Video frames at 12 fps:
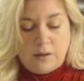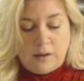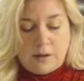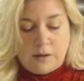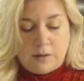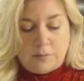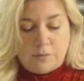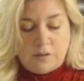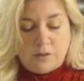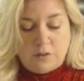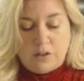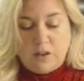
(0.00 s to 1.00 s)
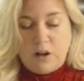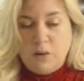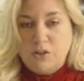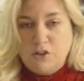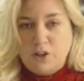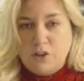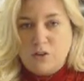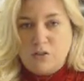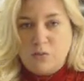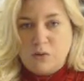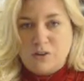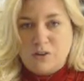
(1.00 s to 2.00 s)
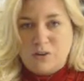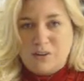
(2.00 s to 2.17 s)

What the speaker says: And so I thought I would share those with you.